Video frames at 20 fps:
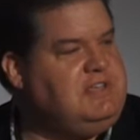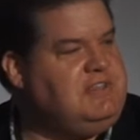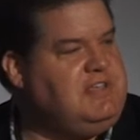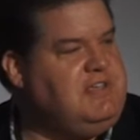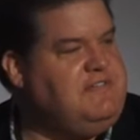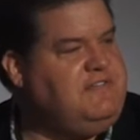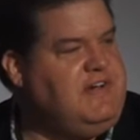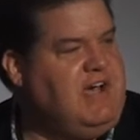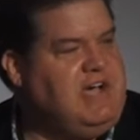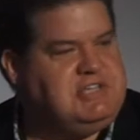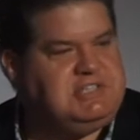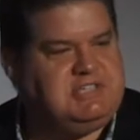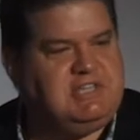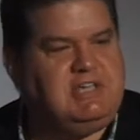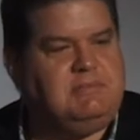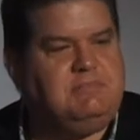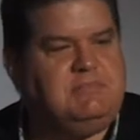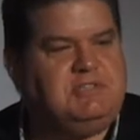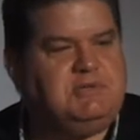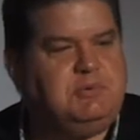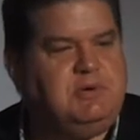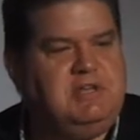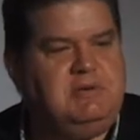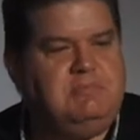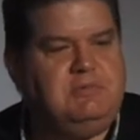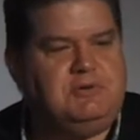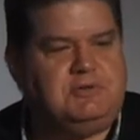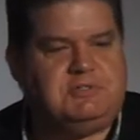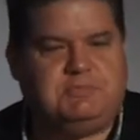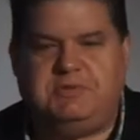that they're fasting in
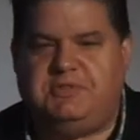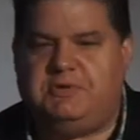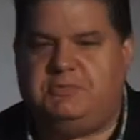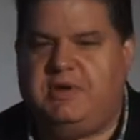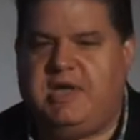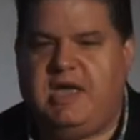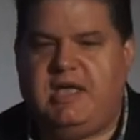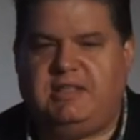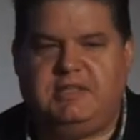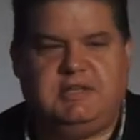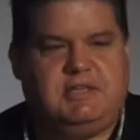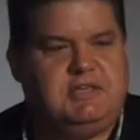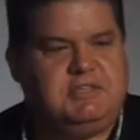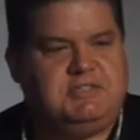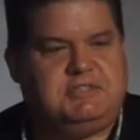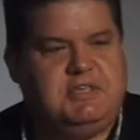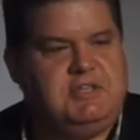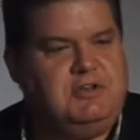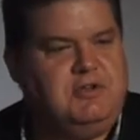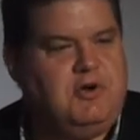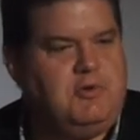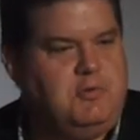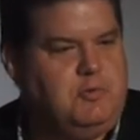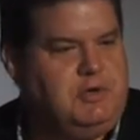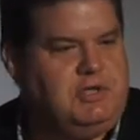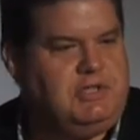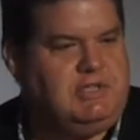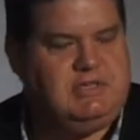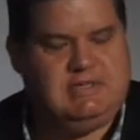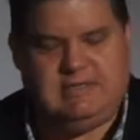between meals, but the reality is they're not
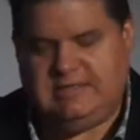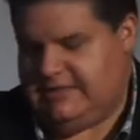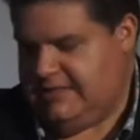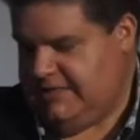really.